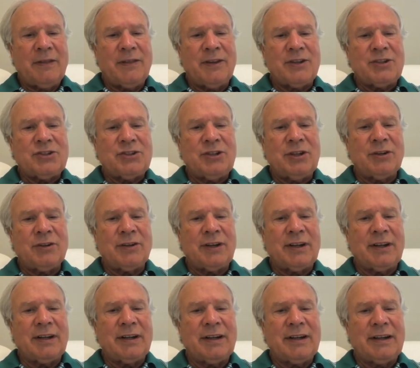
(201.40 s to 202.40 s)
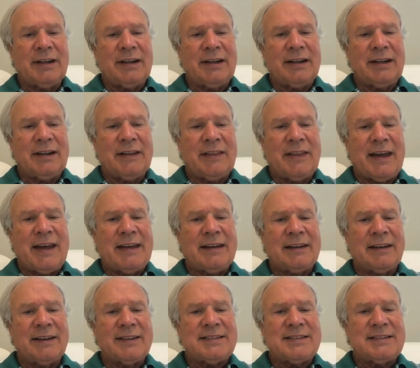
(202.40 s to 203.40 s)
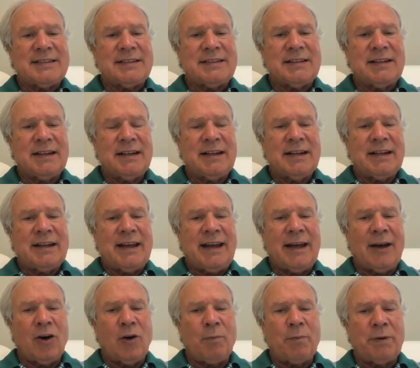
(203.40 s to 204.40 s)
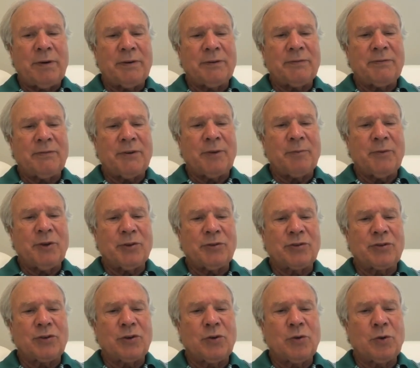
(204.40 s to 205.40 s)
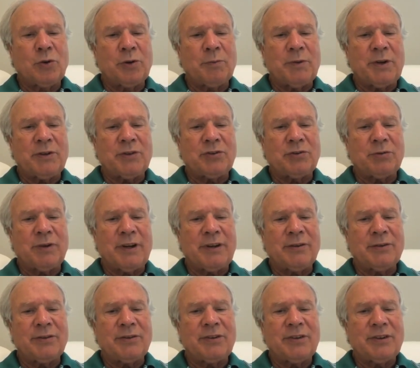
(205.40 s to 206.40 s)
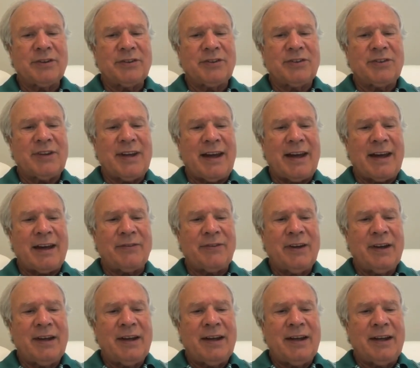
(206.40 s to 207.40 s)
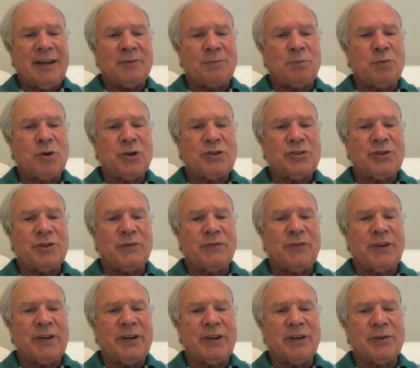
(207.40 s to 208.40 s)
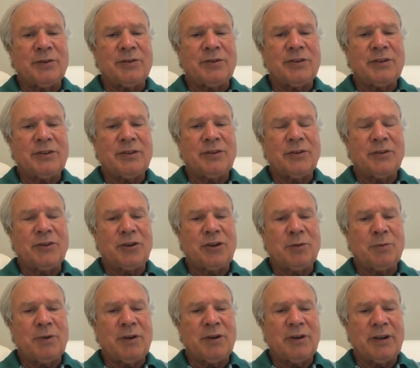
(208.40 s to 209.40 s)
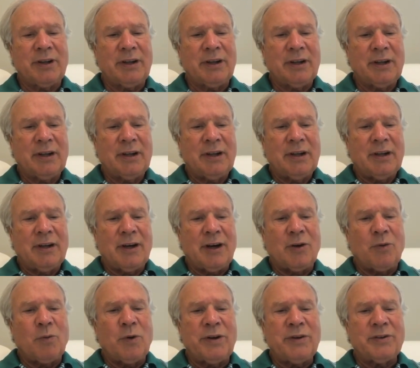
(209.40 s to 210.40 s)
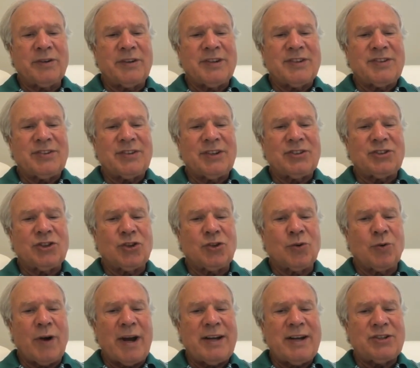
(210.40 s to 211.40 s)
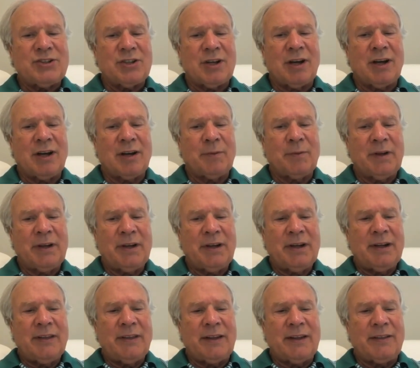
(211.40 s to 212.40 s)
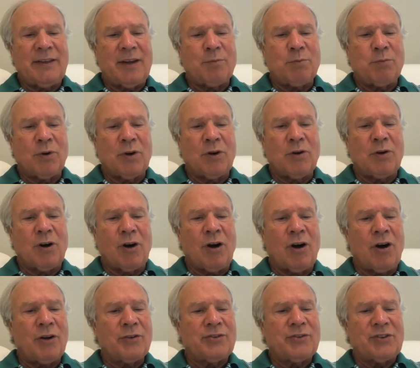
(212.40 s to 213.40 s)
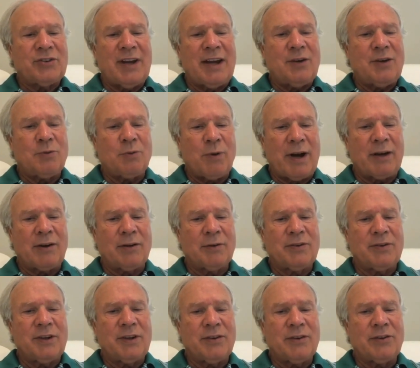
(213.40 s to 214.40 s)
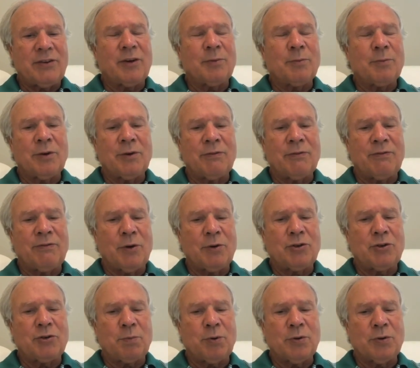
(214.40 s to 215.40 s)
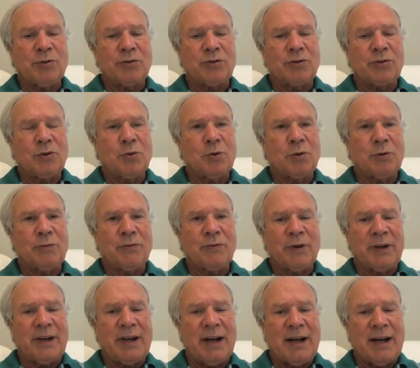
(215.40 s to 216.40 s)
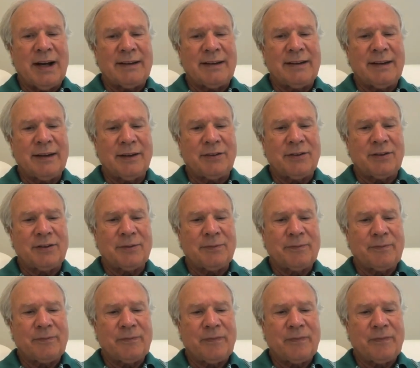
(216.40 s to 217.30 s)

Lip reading: This year, they enlisted help from their school administrators, staff, and pushed their videos to the community. Our winner did such a great job that they broke all state records in the number of votes per school for a contest.